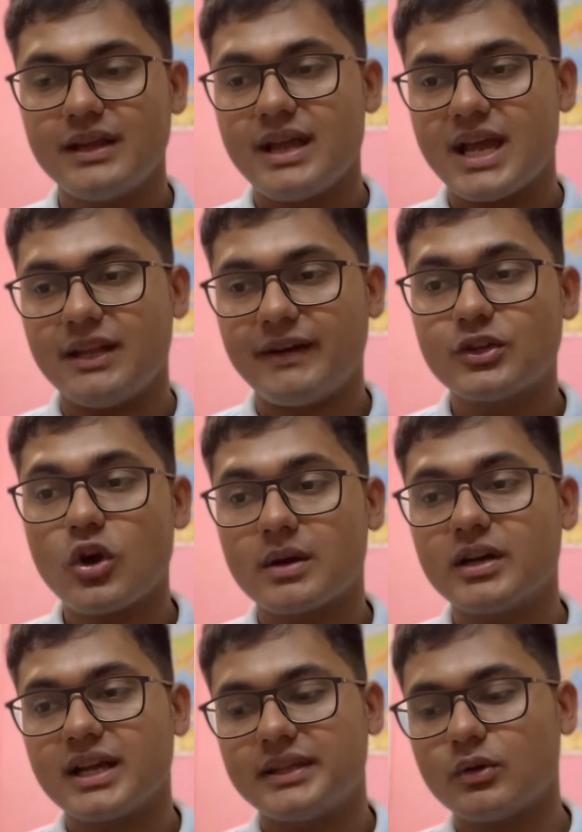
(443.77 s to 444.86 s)
And if I talk
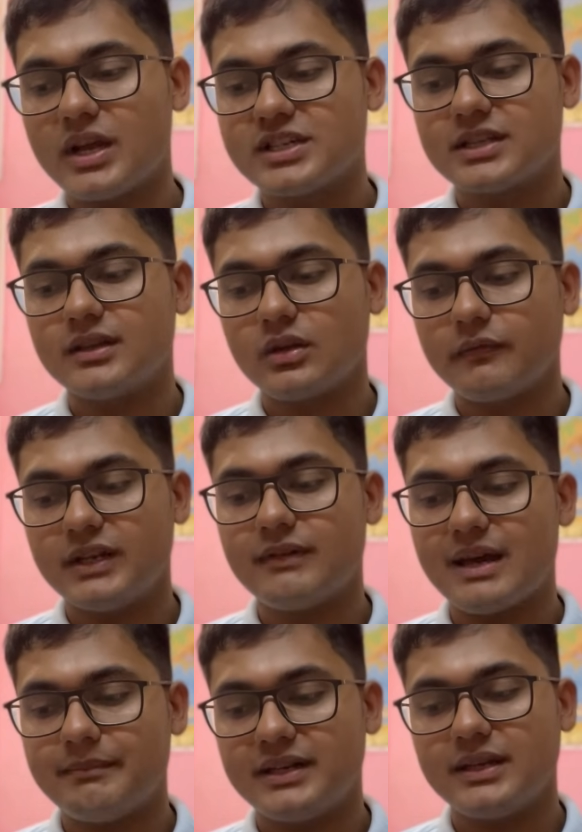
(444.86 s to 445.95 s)
about other questions of
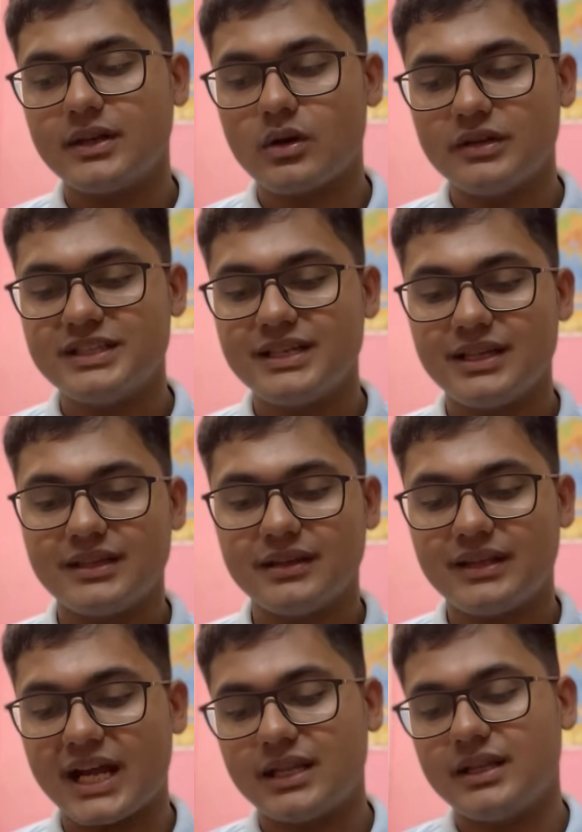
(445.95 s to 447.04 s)
environment and ecology,
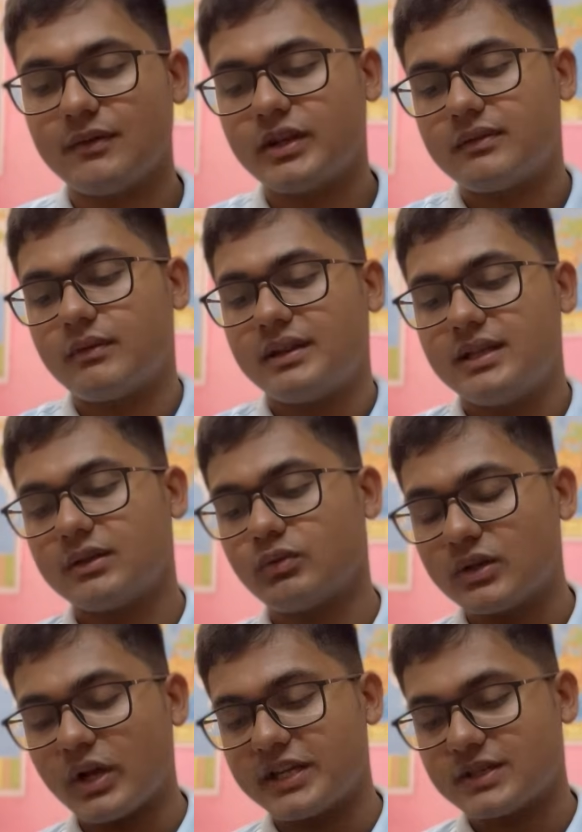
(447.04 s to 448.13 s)
that there was this one
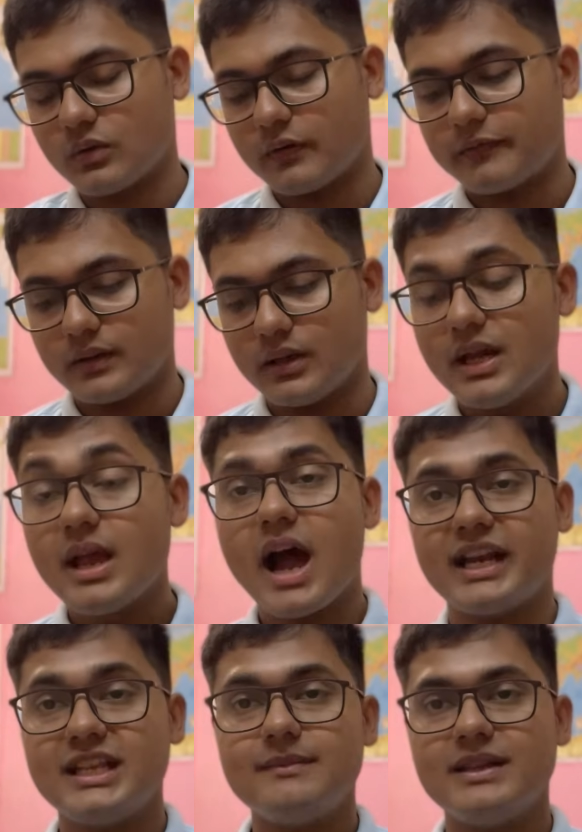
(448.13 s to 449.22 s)
question of
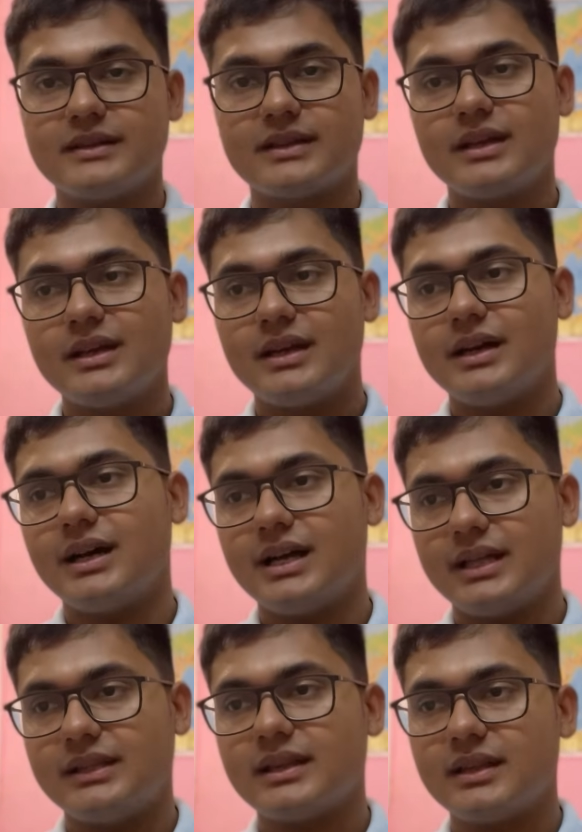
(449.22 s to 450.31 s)
honeybees.
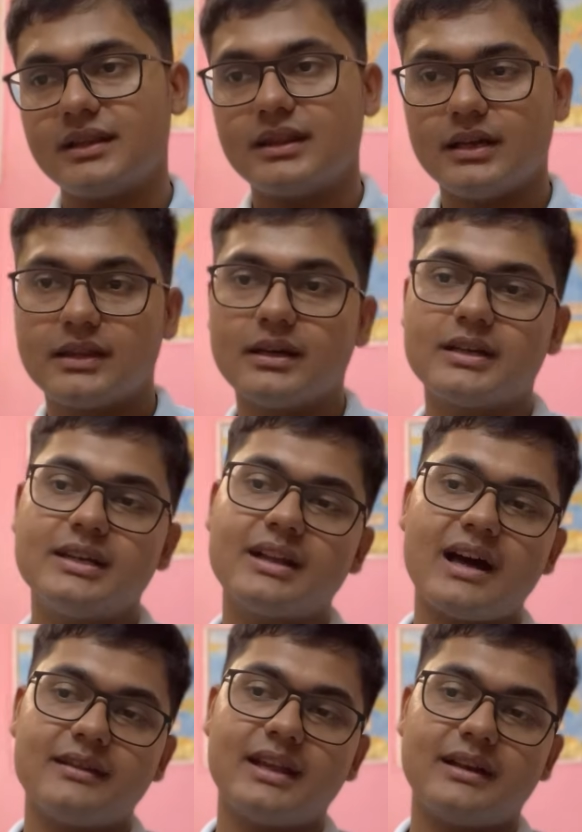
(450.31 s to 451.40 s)
There's a certain
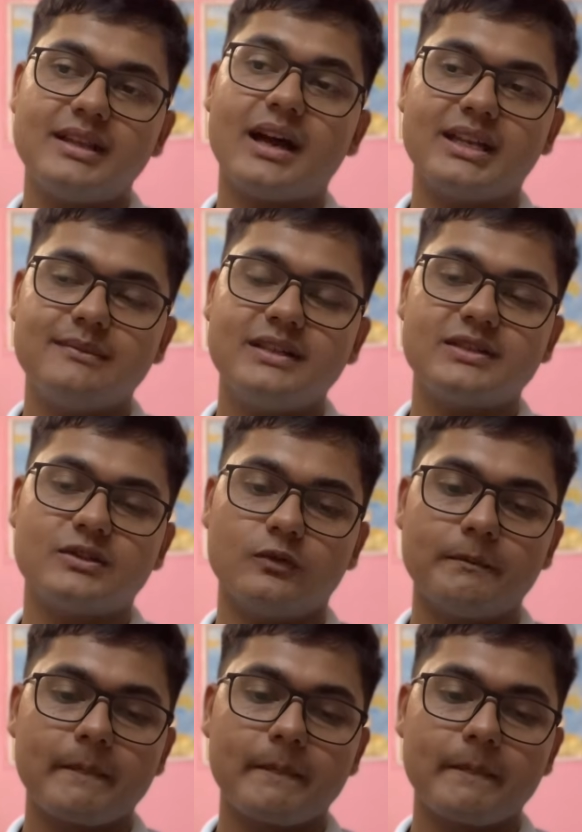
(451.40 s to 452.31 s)
dance that the honeybees do.